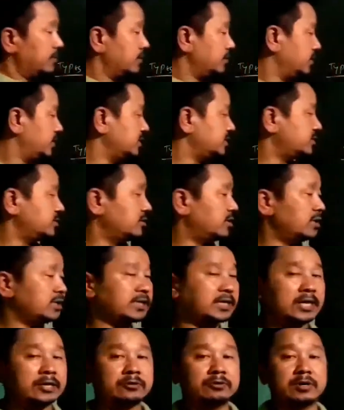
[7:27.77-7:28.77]
This
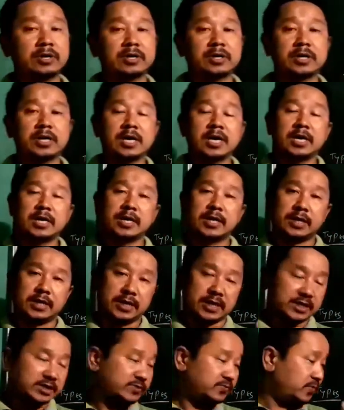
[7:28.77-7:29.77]
non-granular
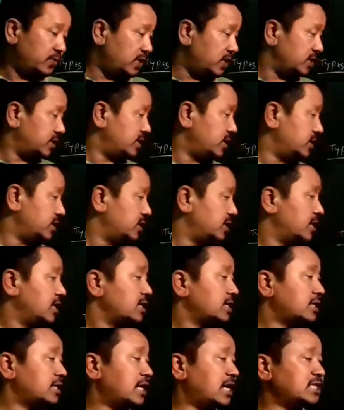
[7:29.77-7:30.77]
is further
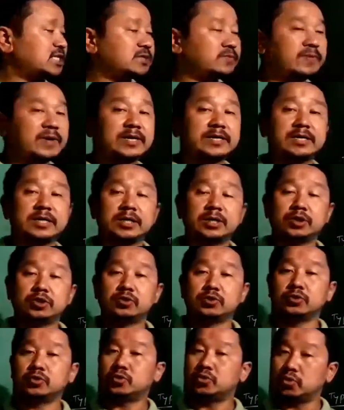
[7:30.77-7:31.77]
classified
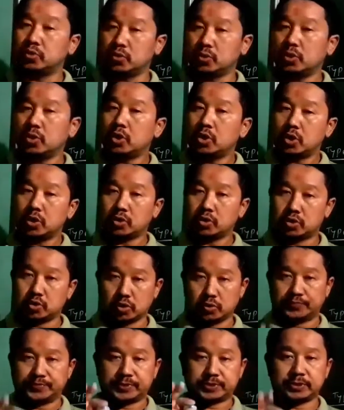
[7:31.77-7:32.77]
into 2
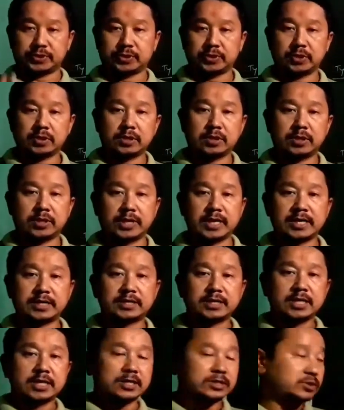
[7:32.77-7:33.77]
groups. Alright,
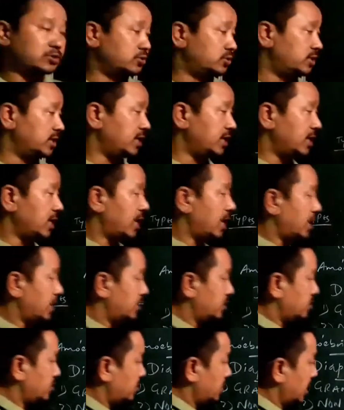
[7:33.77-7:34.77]
so they
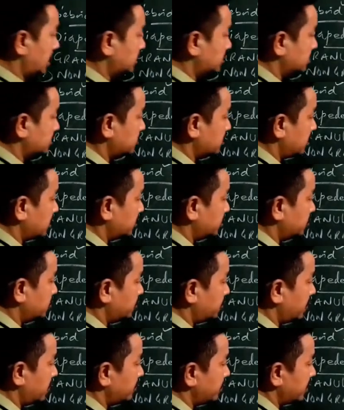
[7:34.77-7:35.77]
are, I'll just continue
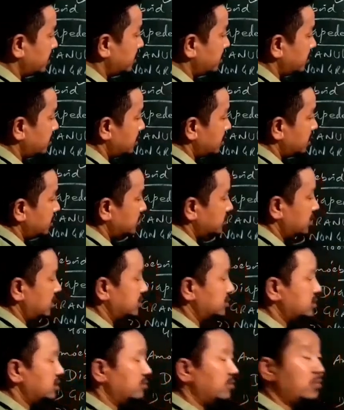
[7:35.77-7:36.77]
from here. That
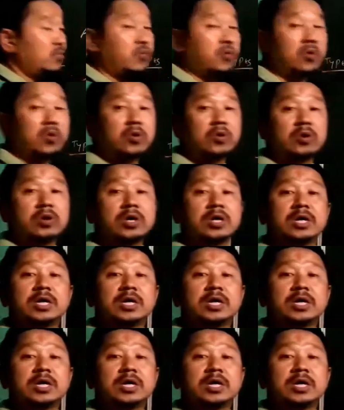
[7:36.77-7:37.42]
is number 4,